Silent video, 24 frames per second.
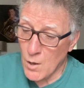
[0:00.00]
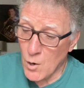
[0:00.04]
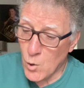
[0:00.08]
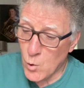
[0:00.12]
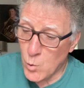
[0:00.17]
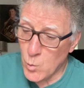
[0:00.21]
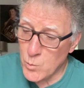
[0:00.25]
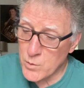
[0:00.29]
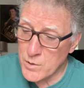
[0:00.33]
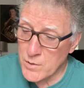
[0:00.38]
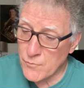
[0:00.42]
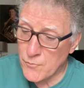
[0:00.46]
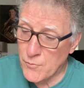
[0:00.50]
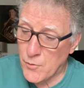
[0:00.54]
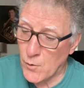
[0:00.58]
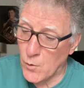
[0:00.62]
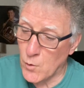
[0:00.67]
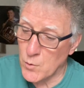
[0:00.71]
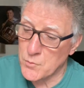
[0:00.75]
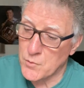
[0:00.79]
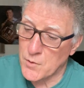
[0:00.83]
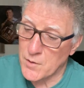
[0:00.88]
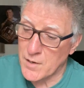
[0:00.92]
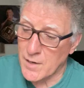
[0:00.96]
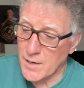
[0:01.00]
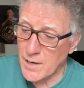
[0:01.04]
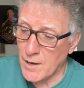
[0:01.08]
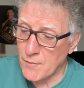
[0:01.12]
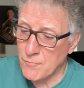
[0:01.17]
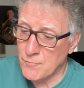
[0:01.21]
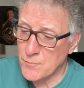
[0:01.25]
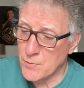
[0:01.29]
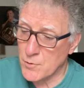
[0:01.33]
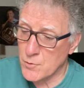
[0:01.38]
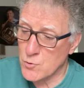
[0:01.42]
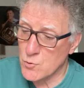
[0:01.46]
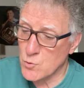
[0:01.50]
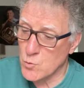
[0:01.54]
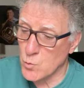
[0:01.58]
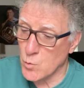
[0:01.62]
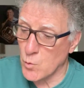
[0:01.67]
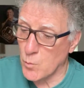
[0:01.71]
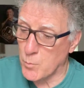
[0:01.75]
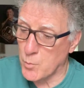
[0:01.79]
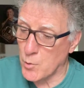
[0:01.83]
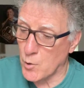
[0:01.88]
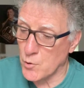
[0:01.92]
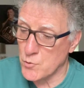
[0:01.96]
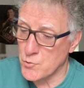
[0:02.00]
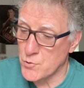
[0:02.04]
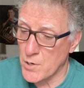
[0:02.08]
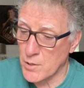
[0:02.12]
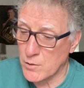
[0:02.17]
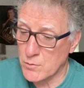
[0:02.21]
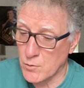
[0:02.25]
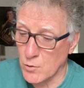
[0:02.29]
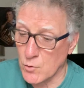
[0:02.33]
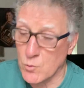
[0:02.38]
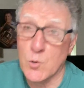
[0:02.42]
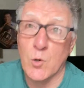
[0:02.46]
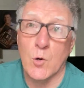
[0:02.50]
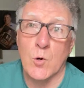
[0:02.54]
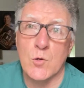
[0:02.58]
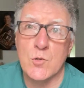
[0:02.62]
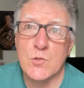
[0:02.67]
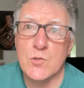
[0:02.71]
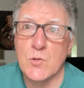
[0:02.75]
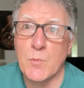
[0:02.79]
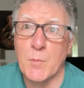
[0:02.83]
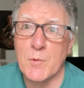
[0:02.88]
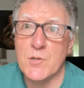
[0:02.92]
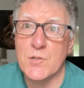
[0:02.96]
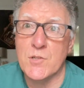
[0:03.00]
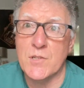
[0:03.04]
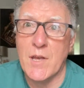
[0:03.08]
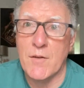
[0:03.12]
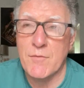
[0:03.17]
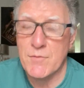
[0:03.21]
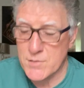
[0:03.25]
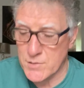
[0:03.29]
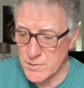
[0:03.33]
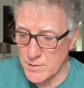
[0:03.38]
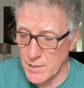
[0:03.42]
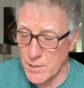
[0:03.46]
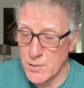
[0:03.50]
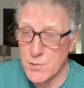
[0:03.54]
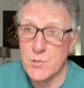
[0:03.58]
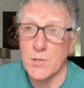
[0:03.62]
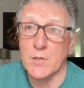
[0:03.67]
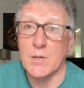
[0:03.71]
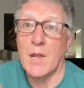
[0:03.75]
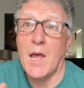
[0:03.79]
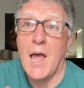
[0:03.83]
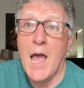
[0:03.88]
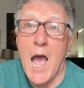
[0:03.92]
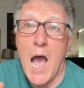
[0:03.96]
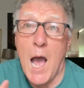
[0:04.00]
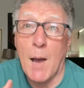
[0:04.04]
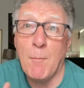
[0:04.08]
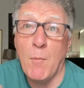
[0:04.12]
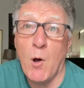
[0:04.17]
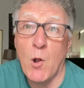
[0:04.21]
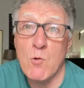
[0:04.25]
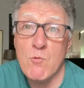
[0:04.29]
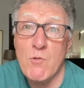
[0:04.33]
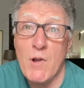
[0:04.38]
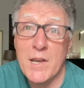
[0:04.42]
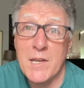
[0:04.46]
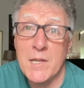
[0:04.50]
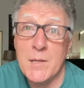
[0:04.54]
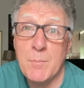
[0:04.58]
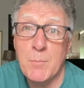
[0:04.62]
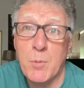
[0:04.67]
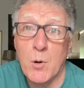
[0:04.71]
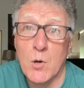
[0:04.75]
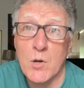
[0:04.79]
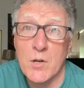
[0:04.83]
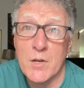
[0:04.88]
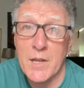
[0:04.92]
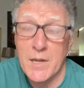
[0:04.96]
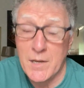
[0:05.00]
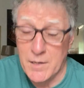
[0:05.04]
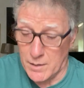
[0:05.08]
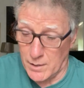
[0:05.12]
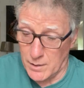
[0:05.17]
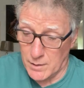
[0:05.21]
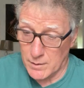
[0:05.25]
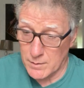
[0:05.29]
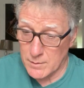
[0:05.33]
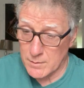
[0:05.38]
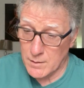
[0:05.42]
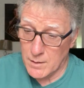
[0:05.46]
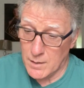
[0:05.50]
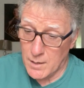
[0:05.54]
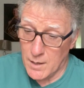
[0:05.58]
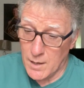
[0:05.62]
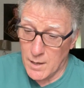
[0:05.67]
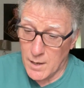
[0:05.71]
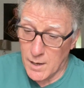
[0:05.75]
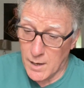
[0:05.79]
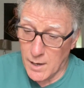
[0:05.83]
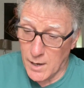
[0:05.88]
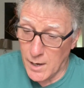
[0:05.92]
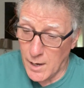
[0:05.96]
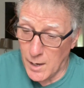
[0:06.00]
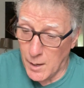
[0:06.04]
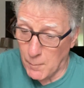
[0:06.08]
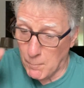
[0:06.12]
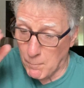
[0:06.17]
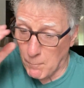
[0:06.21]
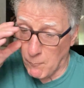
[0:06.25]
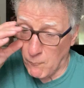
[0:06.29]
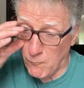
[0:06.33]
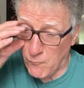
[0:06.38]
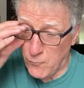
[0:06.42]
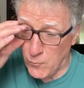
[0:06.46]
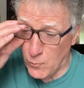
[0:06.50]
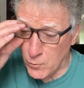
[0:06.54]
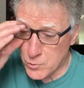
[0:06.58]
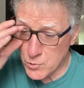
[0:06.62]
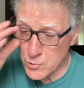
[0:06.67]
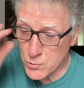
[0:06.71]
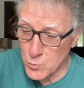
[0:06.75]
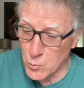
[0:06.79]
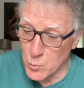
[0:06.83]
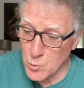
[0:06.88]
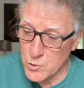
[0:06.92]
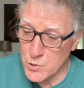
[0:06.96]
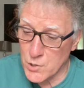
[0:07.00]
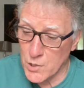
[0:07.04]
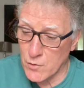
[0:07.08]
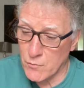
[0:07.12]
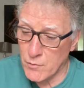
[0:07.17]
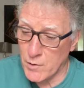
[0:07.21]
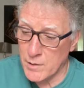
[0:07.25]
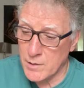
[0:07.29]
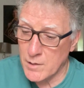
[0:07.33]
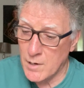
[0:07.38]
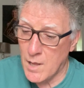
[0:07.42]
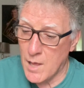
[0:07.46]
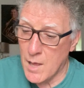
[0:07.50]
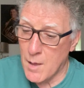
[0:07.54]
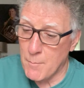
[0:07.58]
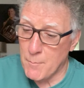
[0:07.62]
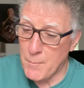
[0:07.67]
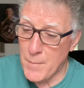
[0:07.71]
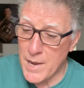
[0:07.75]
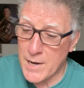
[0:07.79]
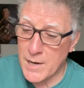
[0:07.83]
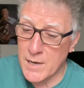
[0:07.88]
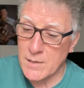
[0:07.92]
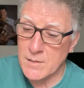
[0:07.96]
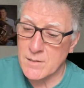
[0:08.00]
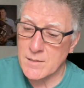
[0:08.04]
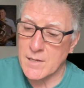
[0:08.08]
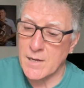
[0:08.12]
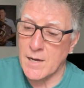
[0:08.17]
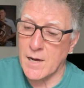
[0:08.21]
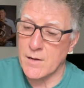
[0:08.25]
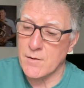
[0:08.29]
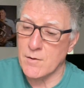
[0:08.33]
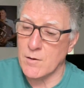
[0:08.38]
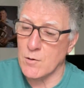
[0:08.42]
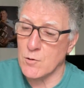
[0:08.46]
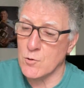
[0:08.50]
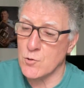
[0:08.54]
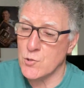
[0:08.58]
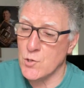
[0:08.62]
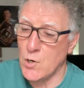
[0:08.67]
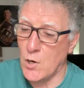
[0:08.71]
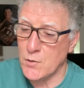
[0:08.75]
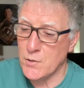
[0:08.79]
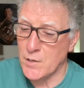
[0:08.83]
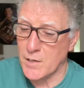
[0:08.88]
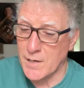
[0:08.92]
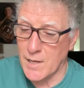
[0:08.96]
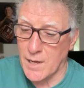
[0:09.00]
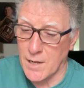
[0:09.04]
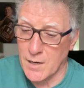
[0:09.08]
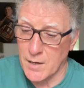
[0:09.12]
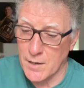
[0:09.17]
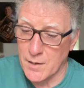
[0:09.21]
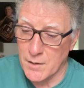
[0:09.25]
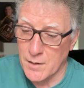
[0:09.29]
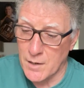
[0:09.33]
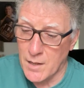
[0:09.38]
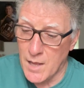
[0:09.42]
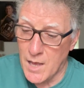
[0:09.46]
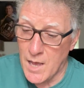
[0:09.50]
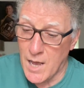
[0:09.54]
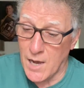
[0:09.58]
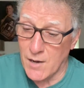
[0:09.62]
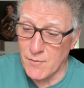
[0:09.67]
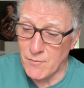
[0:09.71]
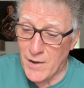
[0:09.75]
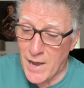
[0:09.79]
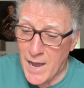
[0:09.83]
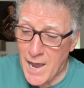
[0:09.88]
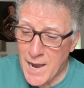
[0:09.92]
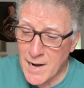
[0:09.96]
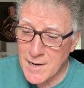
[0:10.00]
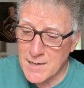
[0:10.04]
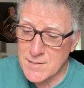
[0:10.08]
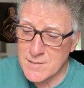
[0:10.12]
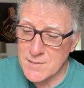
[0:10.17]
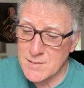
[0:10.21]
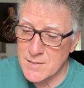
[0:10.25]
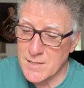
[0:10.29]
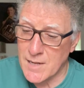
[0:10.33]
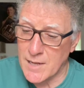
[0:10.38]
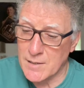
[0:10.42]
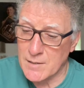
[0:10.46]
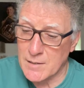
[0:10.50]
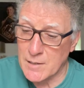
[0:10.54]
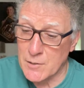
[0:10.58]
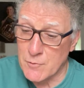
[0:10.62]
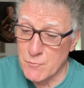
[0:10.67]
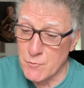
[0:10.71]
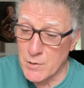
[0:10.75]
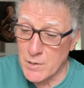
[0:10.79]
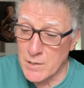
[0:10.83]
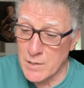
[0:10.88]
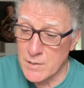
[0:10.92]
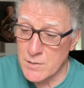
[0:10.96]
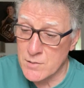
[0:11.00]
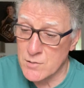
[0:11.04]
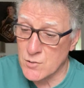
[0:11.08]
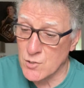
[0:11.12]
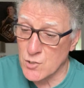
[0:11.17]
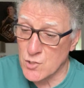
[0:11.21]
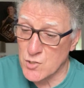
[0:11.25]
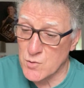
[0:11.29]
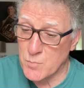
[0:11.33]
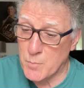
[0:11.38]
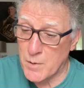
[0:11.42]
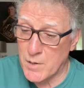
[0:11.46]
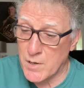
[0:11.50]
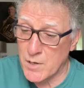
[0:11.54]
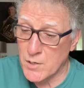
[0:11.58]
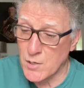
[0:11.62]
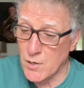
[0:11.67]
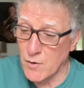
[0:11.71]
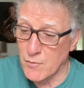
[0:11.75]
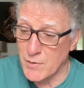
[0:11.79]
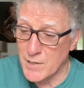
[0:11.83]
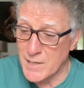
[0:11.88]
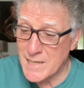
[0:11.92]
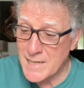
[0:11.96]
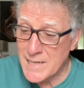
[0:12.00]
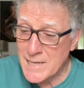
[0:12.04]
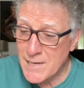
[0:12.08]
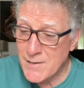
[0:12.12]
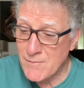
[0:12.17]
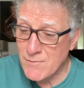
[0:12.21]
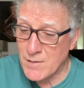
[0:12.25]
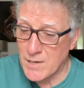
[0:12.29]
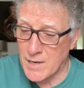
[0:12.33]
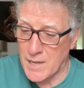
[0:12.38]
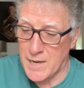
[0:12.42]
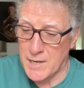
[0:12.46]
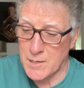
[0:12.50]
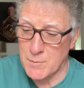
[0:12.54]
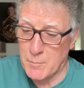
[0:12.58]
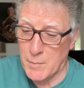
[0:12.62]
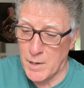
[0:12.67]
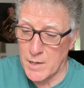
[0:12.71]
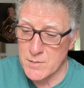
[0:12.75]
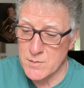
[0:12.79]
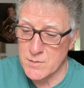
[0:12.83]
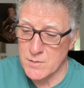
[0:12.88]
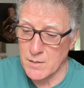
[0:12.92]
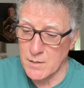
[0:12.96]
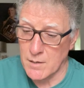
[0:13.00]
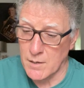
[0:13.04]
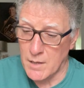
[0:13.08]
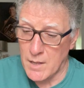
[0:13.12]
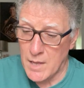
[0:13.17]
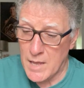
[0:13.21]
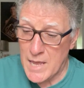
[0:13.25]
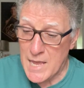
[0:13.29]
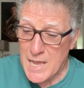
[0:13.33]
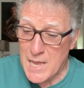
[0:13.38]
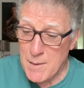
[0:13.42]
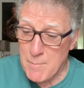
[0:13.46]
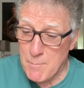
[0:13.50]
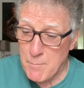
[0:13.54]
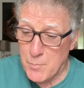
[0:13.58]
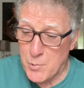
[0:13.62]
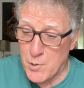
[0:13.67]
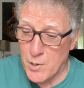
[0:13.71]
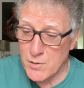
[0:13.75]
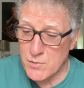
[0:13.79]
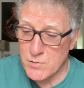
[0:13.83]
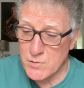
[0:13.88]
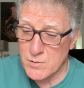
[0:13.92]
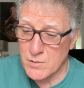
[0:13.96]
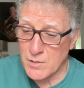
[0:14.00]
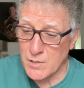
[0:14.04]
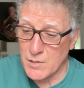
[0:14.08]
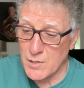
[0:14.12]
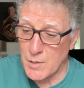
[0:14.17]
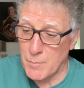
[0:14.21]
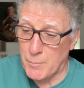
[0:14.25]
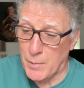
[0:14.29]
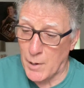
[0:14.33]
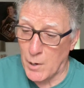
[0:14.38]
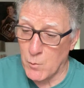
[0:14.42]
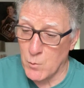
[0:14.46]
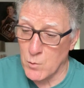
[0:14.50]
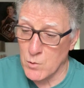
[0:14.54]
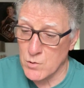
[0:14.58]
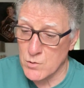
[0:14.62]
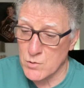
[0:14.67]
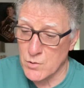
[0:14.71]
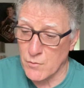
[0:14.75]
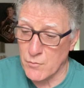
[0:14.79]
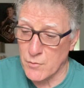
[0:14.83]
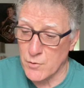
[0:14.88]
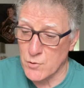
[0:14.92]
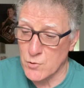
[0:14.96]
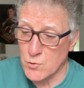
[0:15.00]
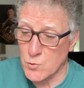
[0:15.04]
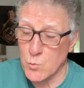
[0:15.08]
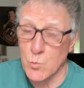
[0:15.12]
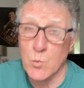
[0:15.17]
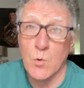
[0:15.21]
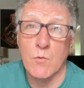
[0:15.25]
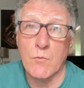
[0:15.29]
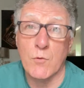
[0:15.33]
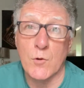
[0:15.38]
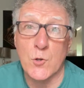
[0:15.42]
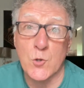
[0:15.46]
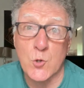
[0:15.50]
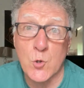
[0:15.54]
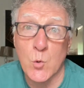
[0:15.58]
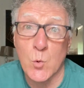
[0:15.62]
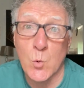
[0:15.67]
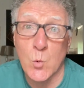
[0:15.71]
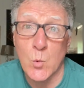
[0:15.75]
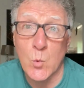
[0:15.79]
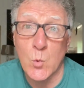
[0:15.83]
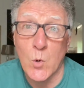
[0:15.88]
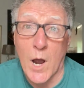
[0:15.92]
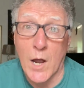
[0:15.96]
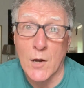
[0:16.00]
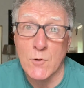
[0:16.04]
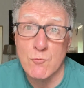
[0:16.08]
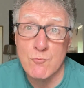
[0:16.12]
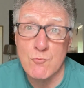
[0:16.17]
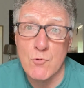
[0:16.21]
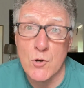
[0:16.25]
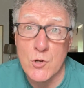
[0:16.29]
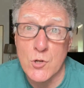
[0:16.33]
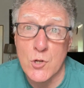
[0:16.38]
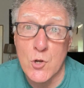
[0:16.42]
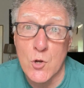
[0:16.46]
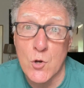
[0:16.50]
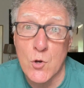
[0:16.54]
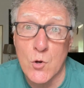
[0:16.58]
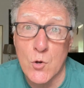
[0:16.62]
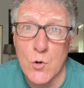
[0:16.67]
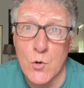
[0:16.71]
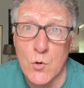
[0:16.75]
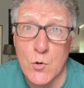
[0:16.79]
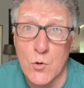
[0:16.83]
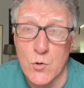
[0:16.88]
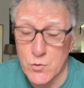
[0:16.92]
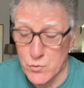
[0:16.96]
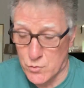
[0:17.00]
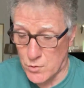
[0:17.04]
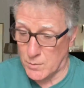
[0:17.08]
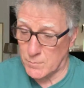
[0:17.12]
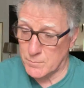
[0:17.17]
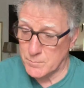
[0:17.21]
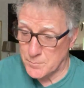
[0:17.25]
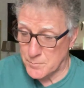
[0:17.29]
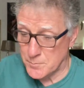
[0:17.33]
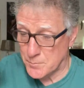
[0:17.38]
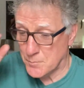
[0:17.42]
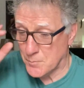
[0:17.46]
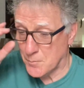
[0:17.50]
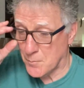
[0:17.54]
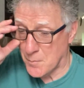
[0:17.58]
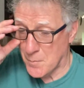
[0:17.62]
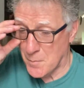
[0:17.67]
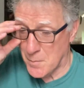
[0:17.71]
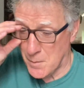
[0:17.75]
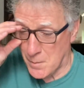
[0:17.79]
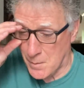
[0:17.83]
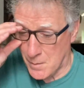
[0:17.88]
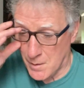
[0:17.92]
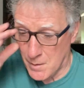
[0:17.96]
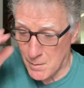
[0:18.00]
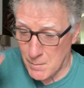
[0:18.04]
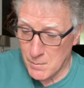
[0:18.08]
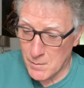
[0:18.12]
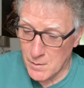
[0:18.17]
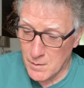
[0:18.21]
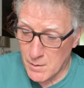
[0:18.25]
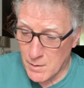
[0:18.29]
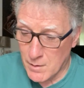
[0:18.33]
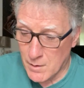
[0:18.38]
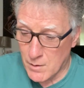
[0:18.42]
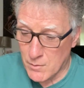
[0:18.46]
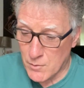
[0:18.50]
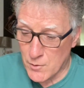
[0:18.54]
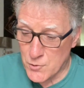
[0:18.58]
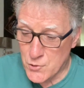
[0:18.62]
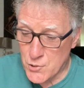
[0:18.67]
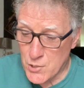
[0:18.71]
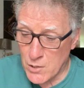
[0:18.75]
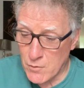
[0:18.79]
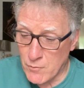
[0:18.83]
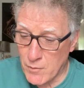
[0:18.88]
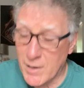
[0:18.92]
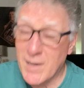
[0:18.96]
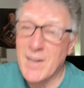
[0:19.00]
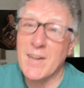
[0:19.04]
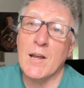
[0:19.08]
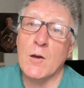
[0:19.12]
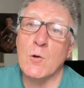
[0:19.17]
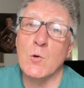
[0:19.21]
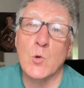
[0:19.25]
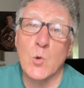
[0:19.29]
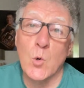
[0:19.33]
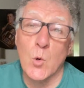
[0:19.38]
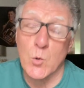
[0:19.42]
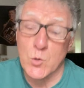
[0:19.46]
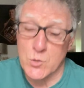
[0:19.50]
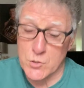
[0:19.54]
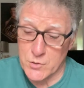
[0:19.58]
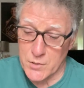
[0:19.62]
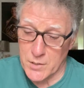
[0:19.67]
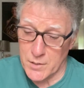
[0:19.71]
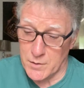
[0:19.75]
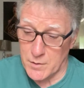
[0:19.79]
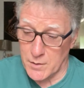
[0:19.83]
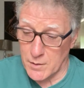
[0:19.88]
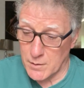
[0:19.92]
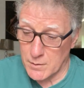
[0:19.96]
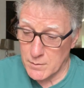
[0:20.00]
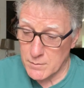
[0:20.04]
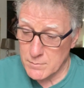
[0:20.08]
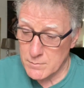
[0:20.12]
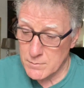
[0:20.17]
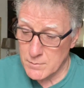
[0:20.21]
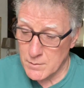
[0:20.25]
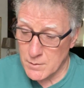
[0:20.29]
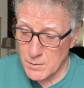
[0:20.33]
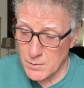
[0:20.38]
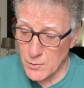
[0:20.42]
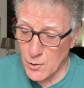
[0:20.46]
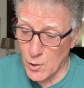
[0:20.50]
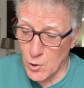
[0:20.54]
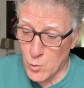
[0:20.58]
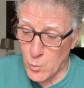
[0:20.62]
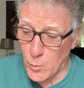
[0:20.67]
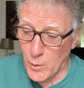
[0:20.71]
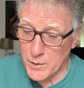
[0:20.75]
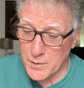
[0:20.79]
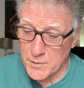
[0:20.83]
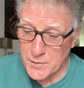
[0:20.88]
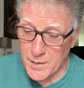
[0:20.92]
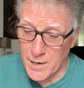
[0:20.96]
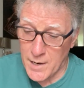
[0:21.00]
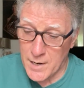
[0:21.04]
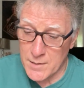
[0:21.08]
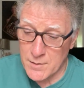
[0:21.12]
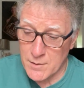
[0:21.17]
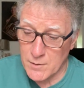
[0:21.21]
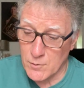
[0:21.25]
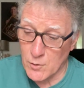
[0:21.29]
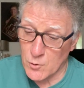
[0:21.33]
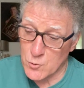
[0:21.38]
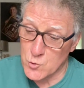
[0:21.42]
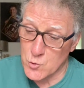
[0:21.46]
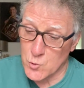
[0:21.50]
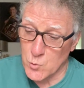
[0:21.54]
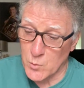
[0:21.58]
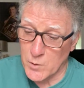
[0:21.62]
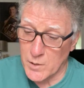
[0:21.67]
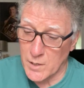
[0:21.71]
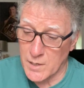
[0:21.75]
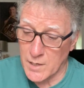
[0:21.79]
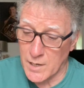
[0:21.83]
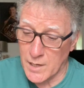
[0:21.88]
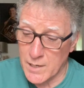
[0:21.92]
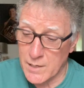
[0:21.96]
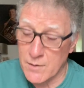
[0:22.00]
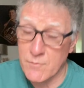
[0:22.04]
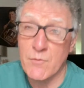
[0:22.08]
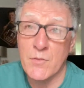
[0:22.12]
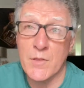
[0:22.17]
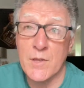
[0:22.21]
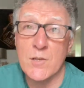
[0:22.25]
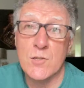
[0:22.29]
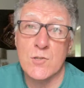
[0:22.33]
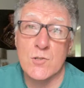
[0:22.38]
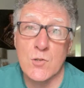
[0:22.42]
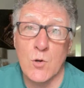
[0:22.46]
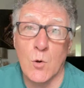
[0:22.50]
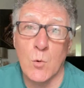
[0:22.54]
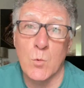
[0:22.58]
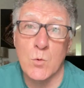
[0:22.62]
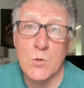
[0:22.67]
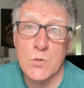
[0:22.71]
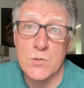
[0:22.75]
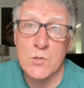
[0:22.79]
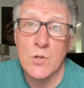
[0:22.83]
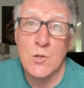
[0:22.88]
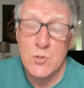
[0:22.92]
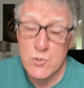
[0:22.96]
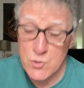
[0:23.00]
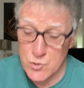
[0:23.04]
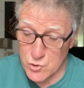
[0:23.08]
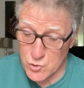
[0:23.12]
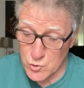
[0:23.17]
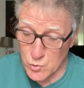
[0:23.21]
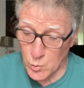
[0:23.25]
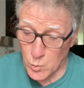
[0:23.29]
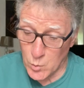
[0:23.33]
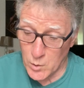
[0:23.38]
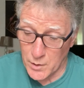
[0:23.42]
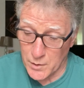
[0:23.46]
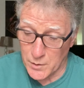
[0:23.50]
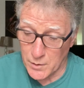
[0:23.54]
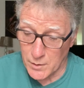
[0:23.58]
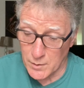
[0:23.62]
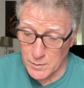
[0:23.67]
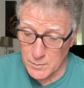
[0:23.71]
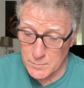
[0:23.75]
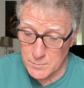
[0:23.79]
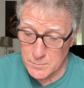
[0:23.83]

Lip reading: Who would have thought that an after-school project could cause so much devastation? I'm already pulled in. 4 school children, Megan, Carol, John and Alan, have accidentally released the spirit of an evil headmaster imprisoned in the bowels of the school for 200 years. The children are now ghosted, not quite dead and not truly alive, their souls stolen.